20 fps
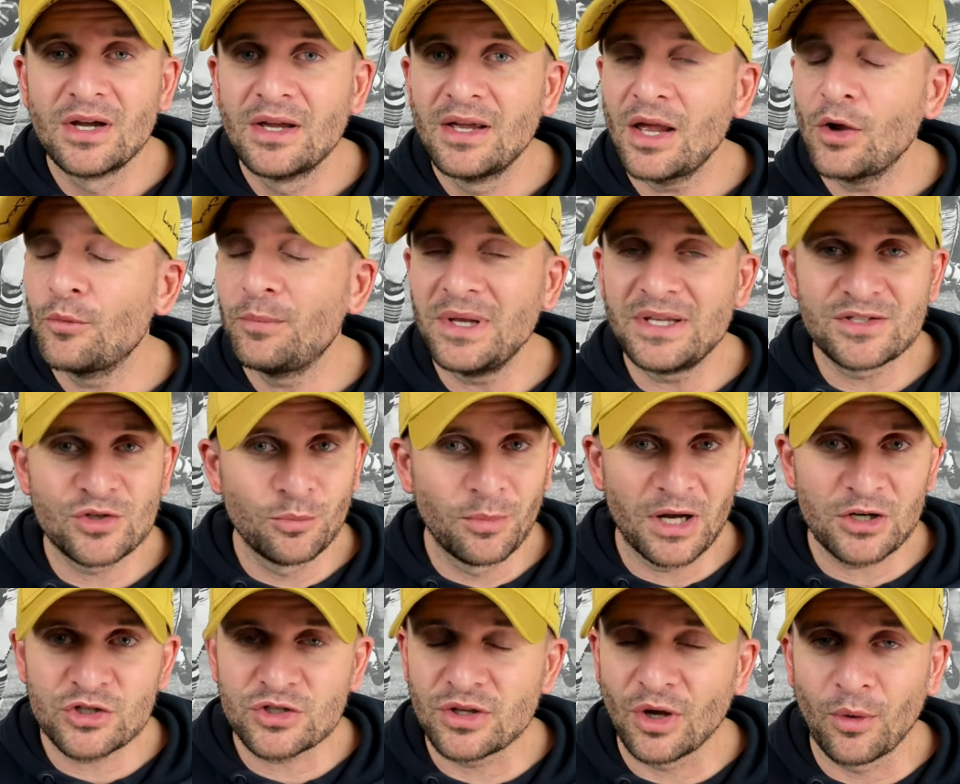It would be too
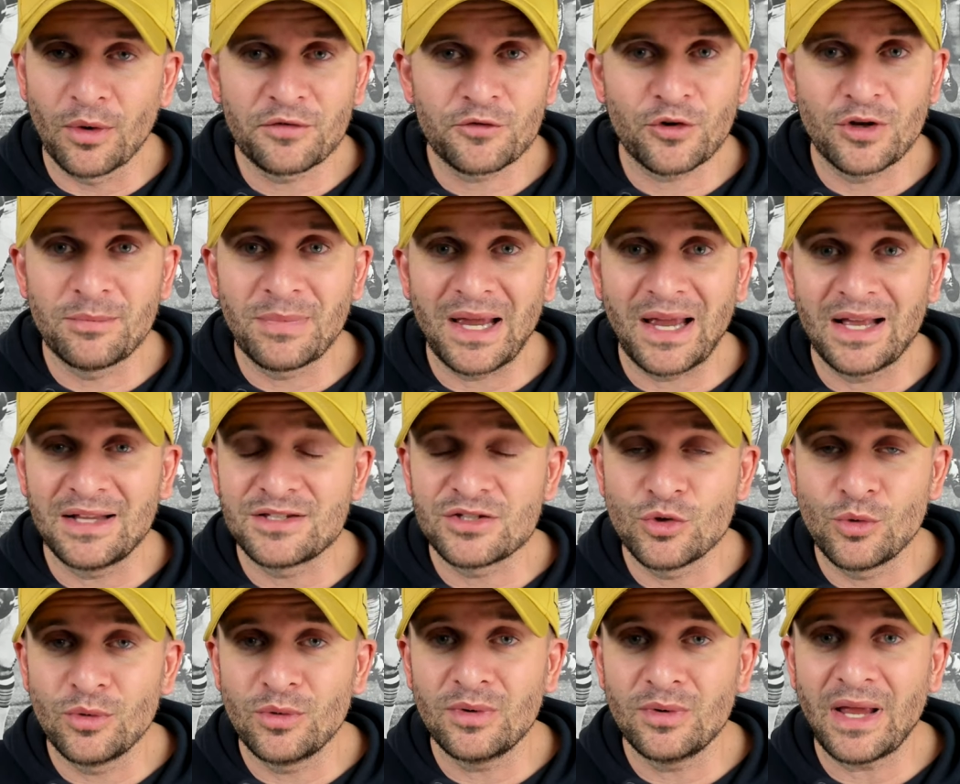much, though, if Green Bay had
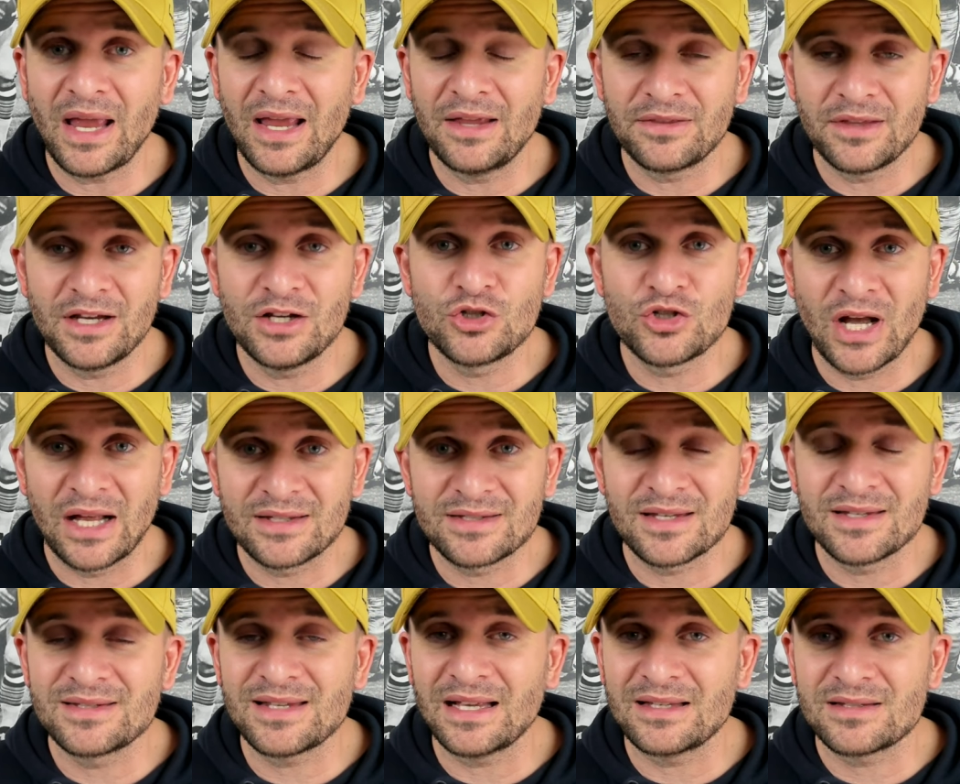two Anthony
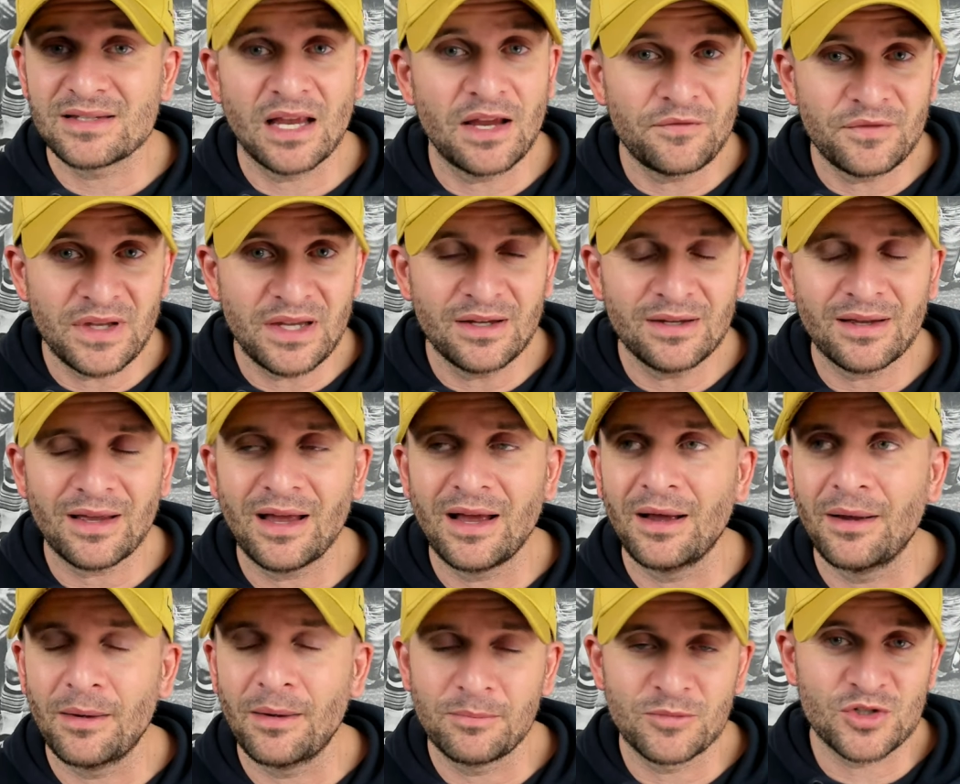Johnsons at safety. Uh,
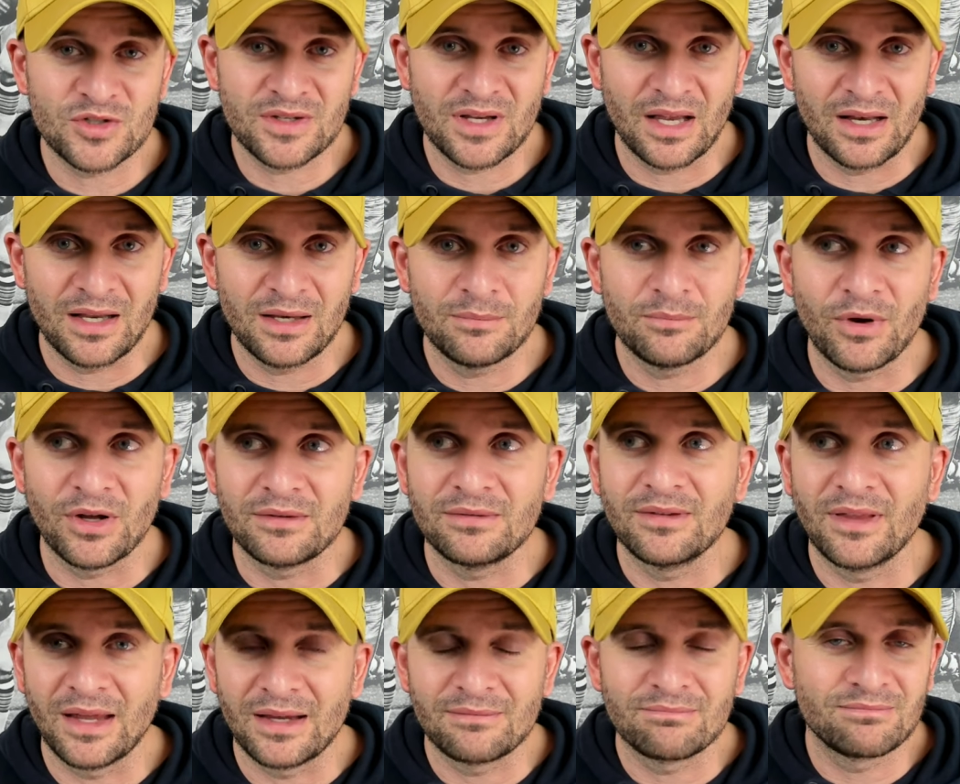I'm just kidding, but
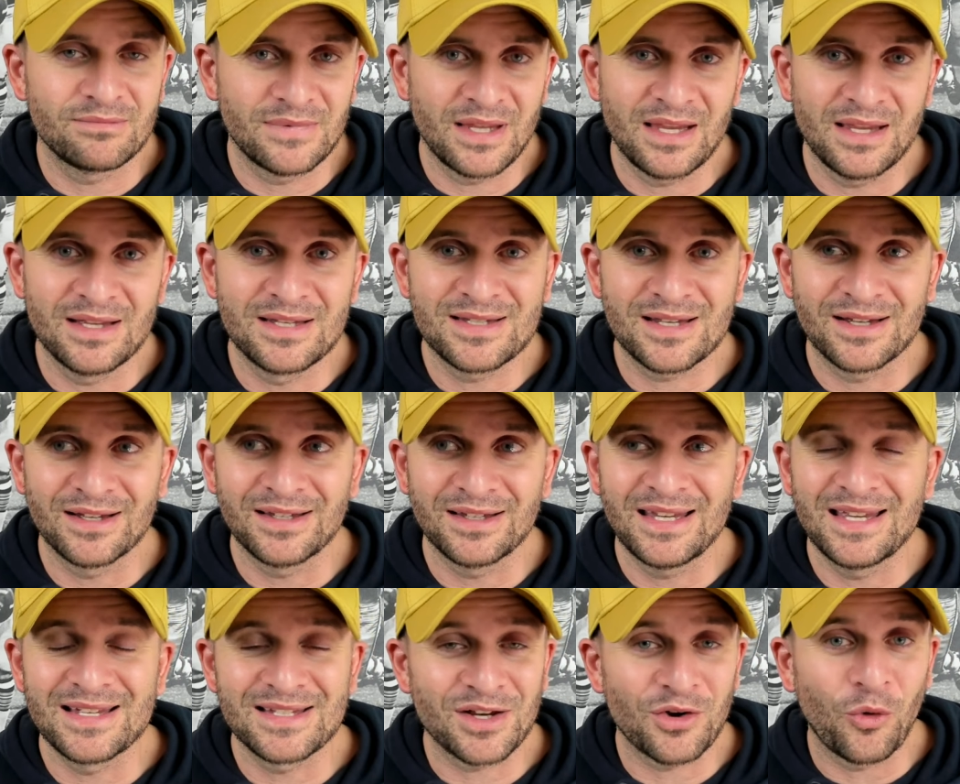like he is a
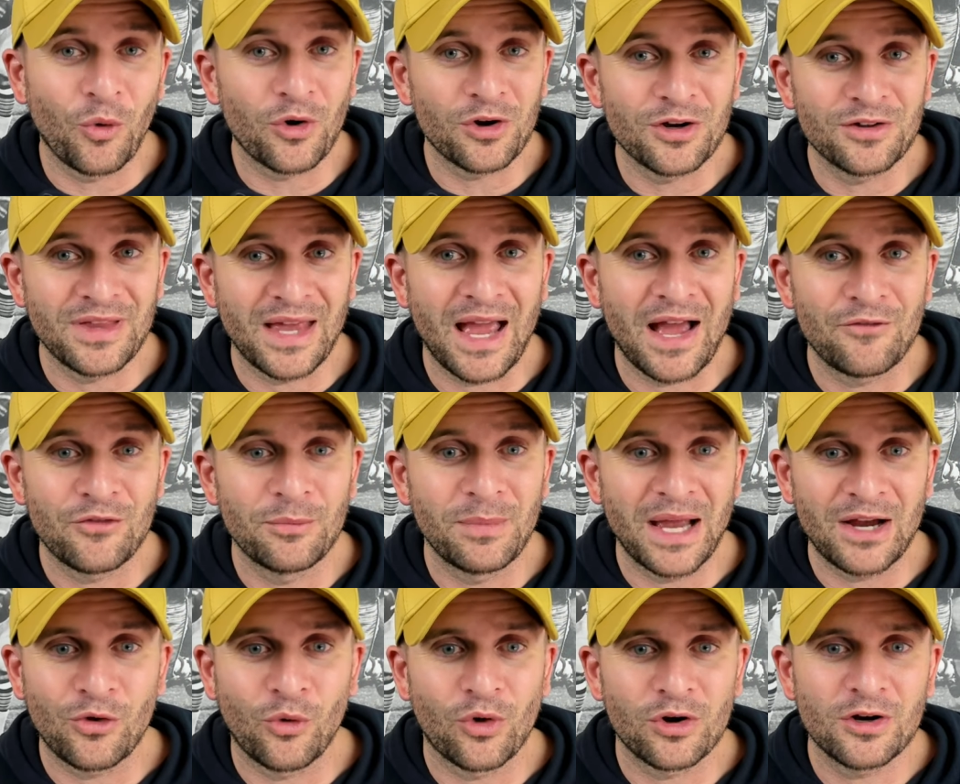he is a corner. They have him
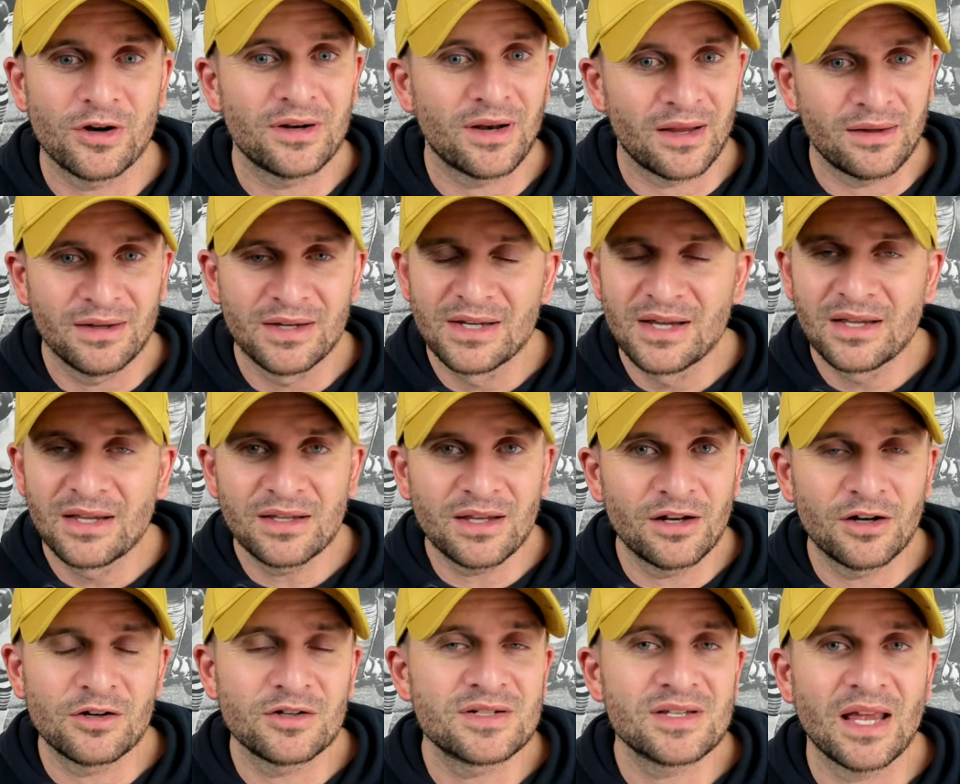at corner, and I
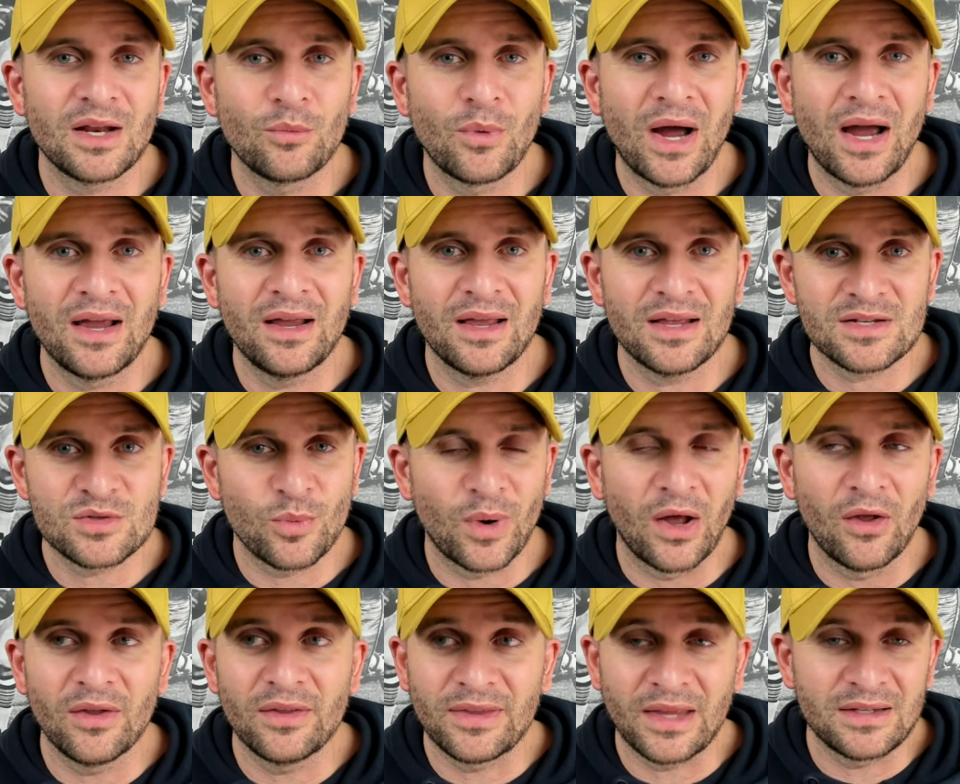kind of understand why as
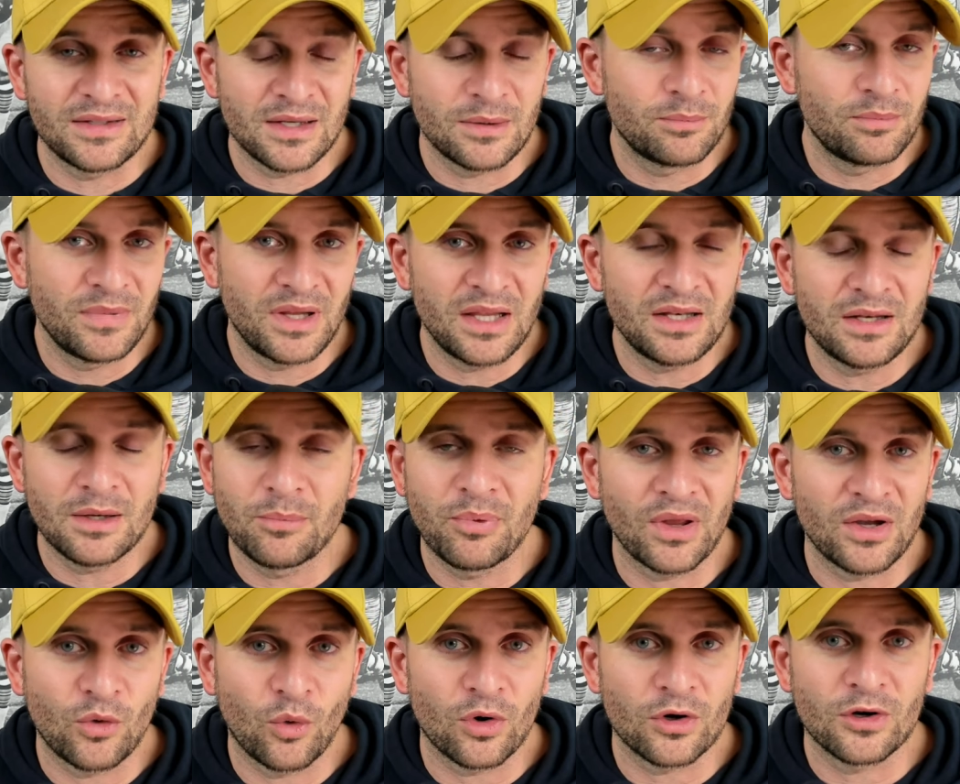well. And they did he did
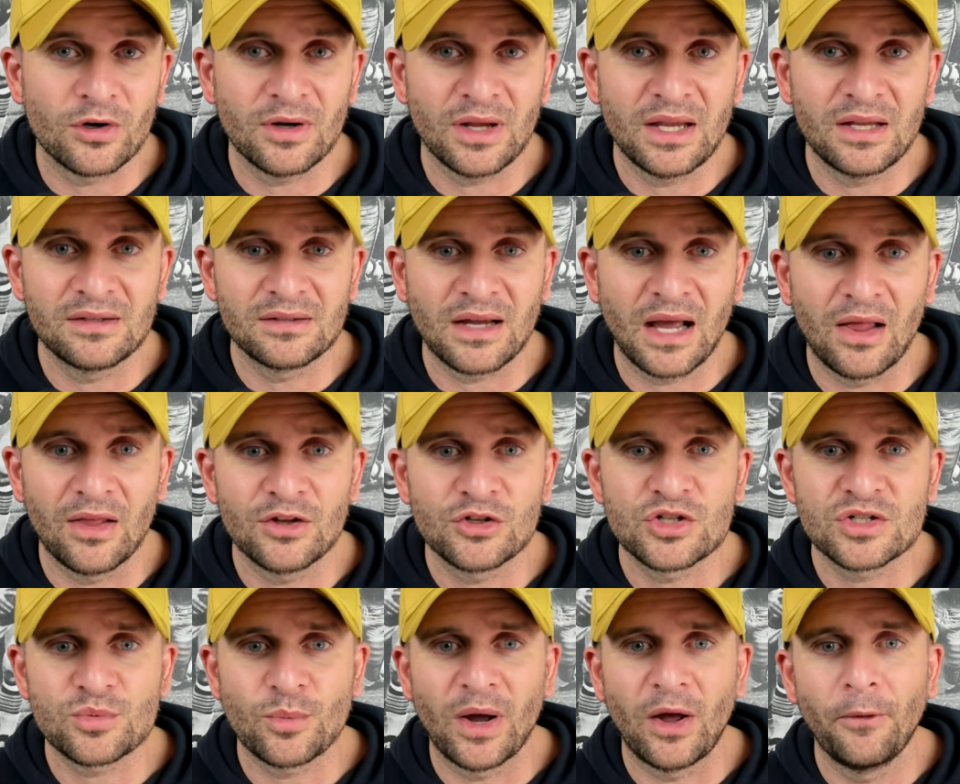play corner in college
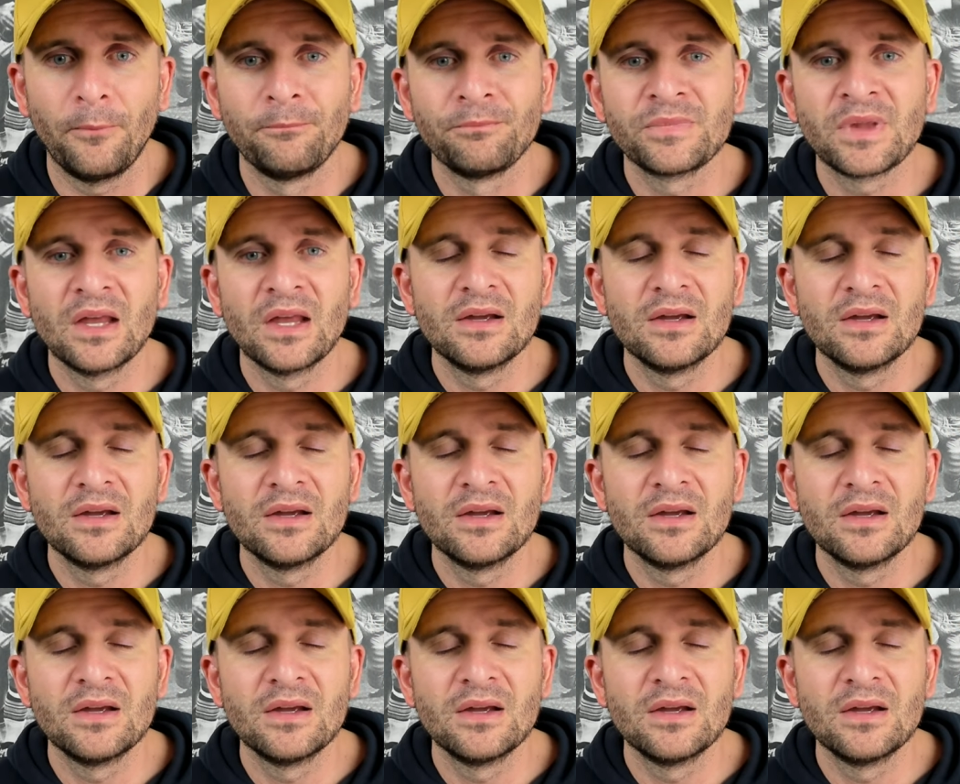as well.